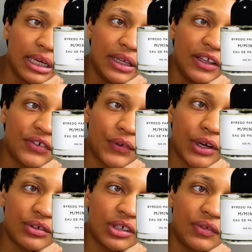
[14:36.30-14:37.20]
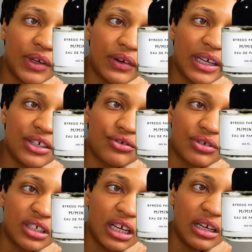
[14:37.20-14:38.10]
This fragrance is very
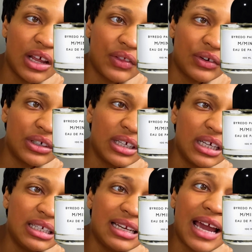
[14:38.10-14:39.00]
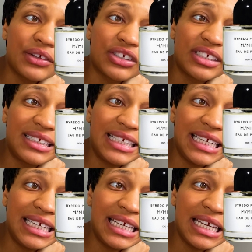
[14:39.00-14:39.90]
interesting, neither
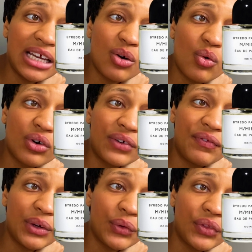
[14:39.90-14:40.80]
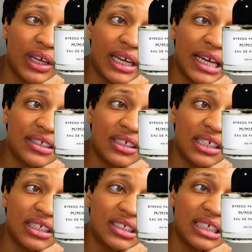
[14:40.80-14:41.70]
stinky or filthy, as it
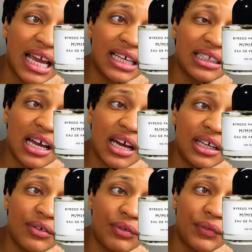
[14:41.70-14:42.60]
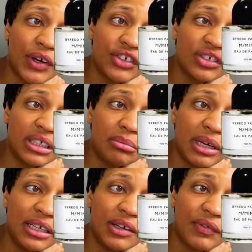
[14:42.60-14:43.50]
is nylon, refreshingly
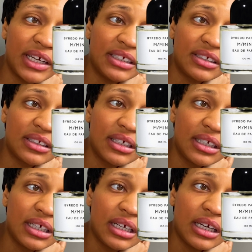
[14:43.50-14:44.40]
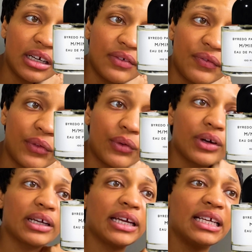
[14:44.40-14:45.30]
made device for
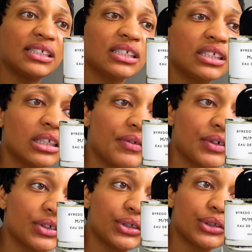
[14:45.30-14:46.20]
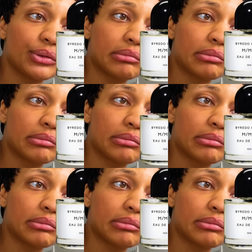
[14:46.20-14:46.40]
essence lovers.